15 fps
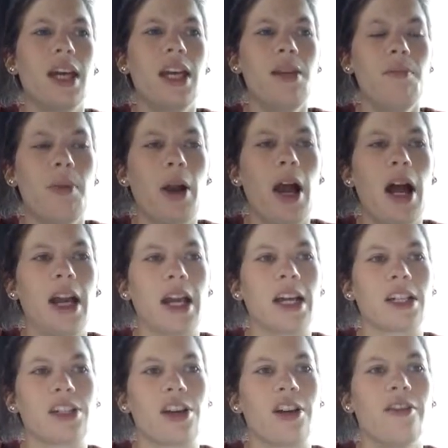end
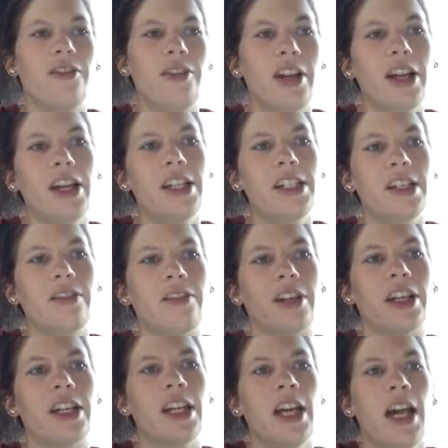products are very
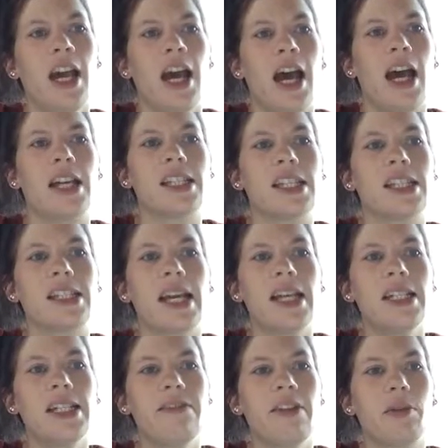different, as the
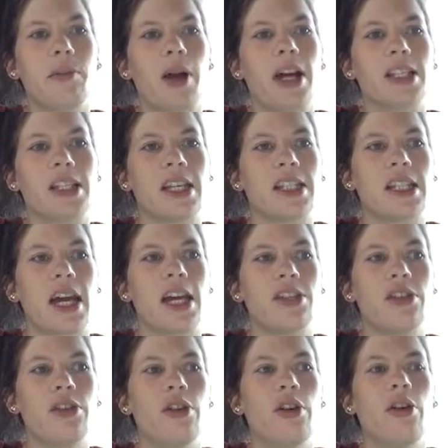scientific process
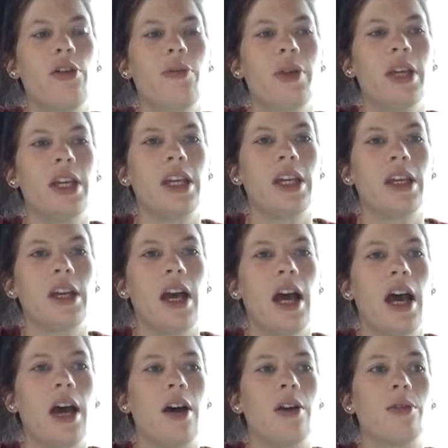asks you to only
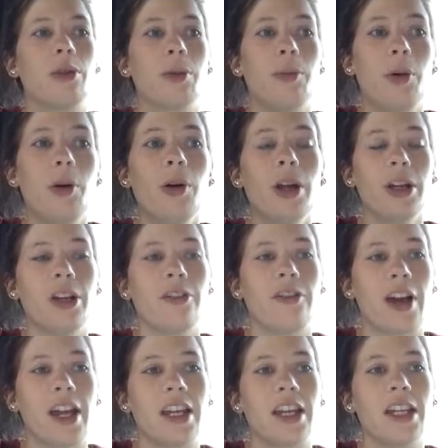report your
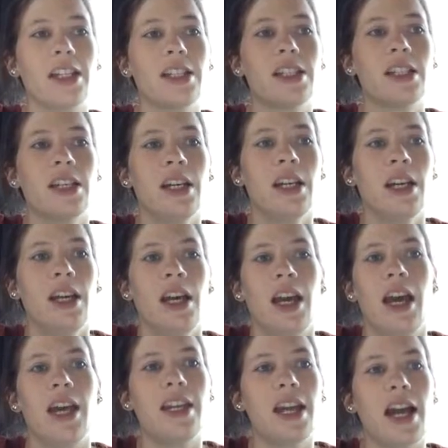findings
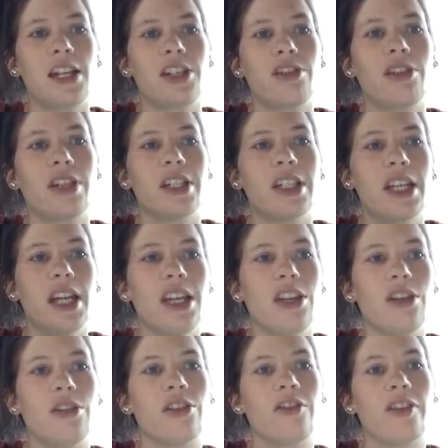and not to
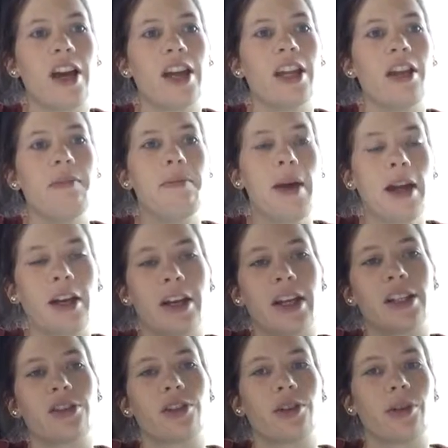continue to find a better
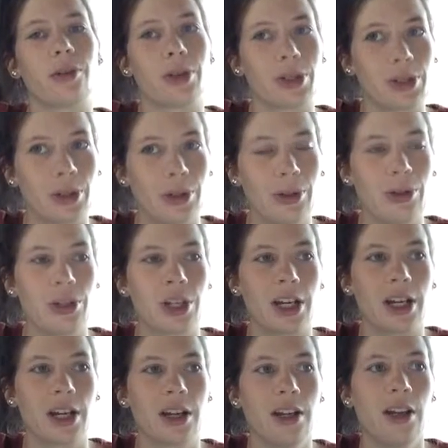answer or
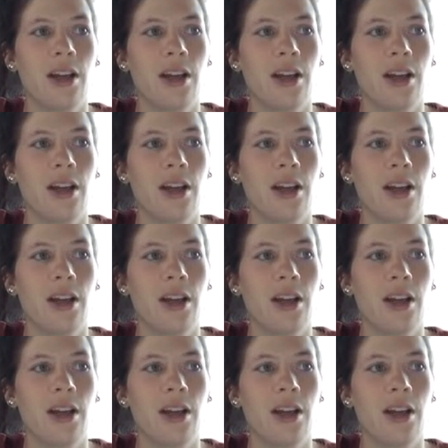solution.